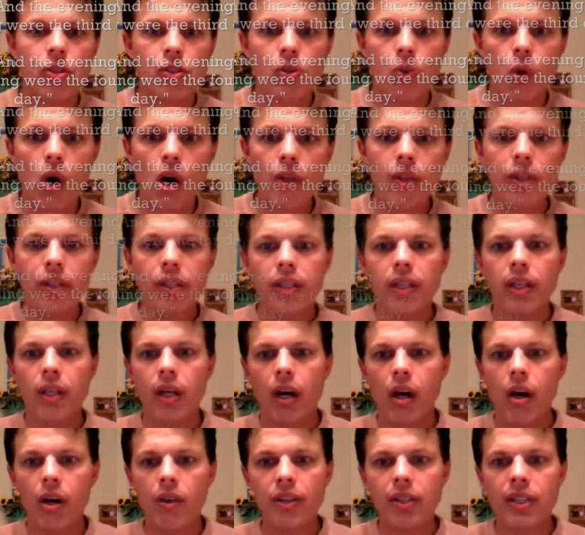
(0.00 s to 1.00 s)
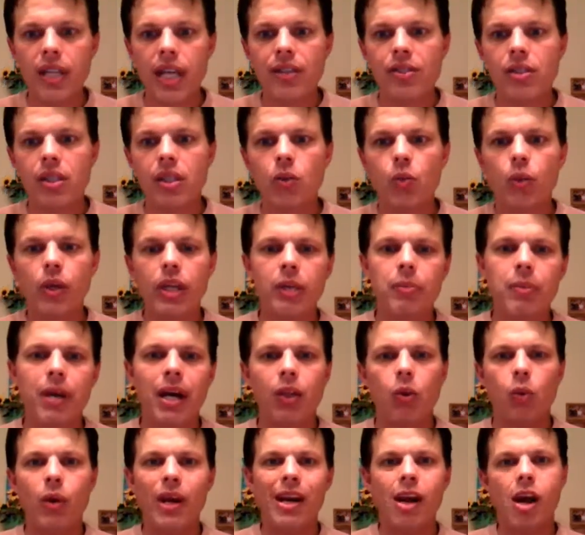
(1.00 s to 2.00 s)
so all the days of the week,
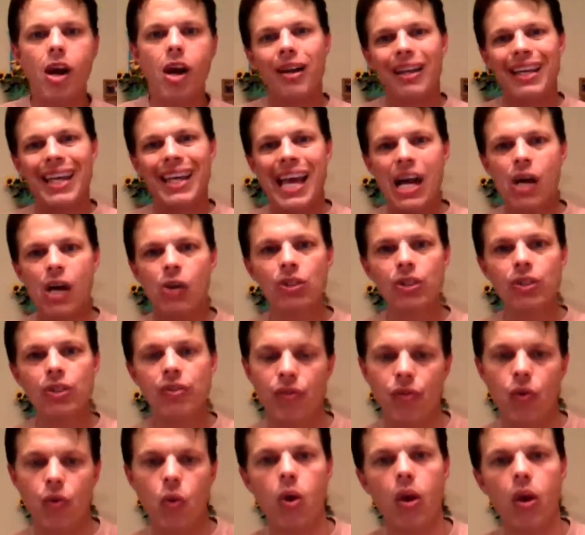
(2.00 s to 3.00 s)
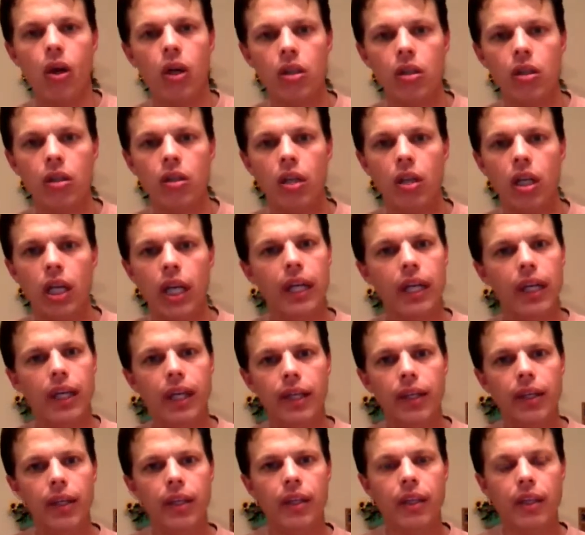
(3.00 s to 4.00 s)
by the way, are accounted for
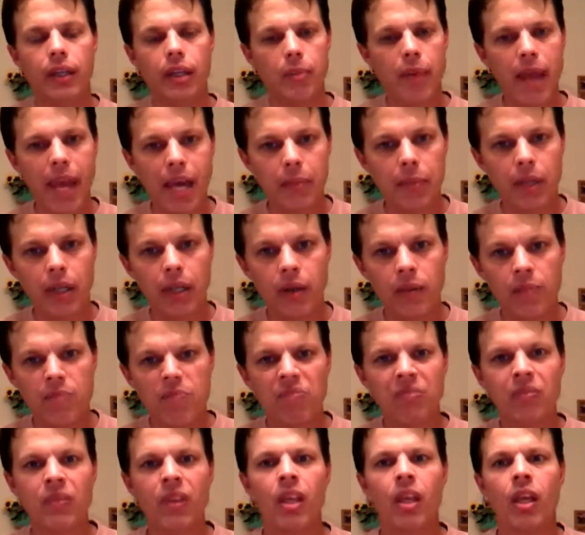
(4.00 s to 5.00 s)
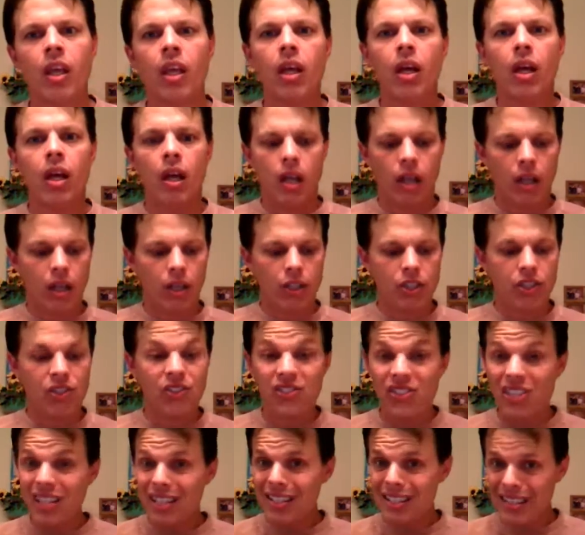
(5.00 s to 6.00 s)
in the commandment.
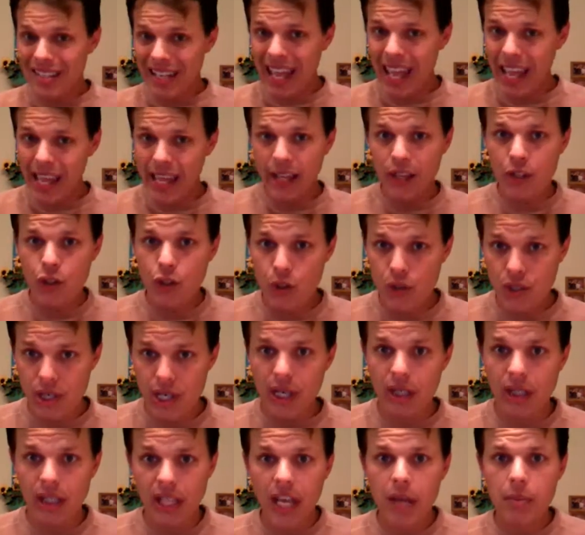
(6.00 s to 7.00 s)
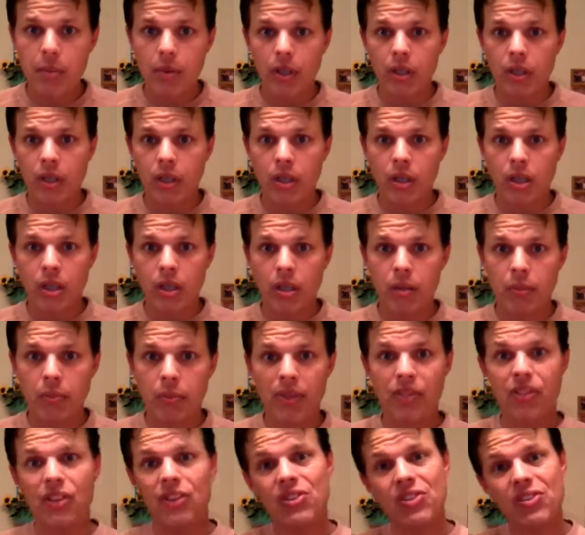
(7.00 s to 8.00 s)
6 days you shall labor,
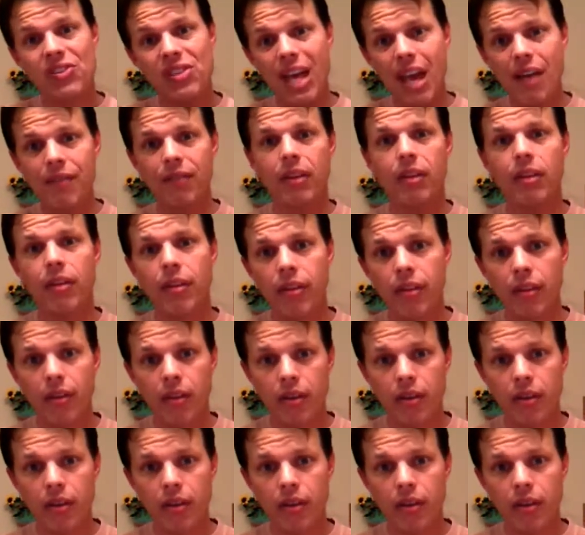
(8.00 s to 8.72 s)
but the seventh